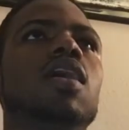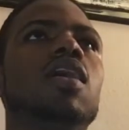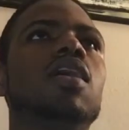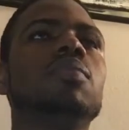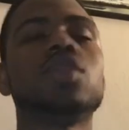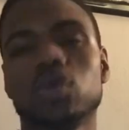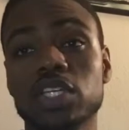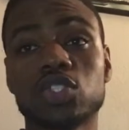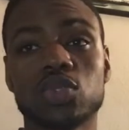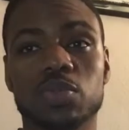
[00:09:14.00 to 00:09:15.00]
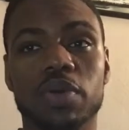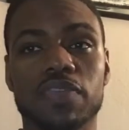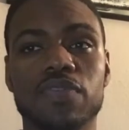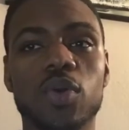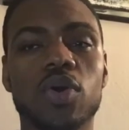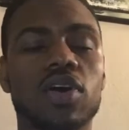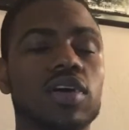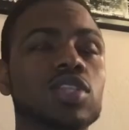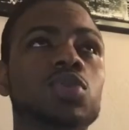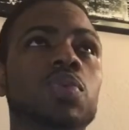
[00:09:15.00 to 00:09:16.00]
no, this is before
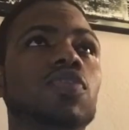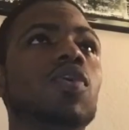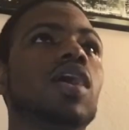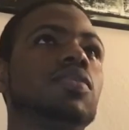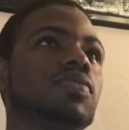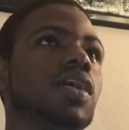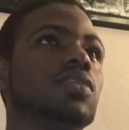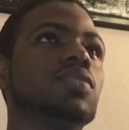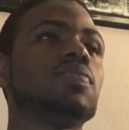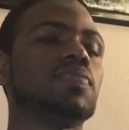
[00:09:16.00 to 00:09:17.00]
I unfollowed.